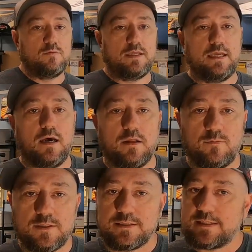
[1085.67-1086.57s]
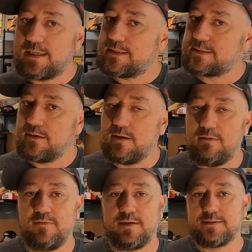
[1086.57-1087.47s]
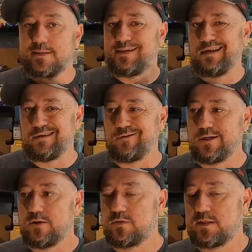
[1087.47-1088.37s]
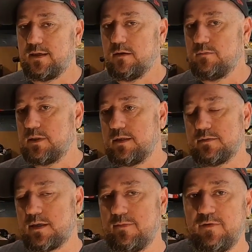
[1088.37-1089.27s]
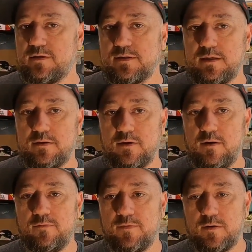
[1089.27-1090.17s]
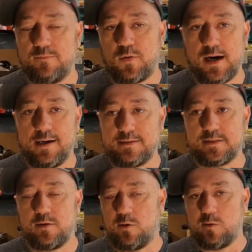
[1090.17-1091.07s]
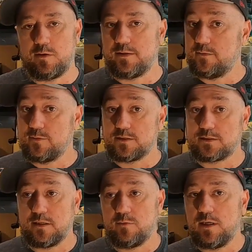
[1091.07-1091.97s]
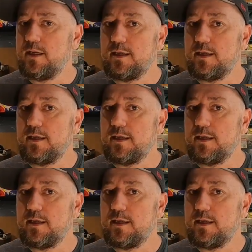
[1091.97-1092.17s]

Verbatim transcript: through the other ones that I still have listed and reduce them because obviously they're overpriced or they would have sold.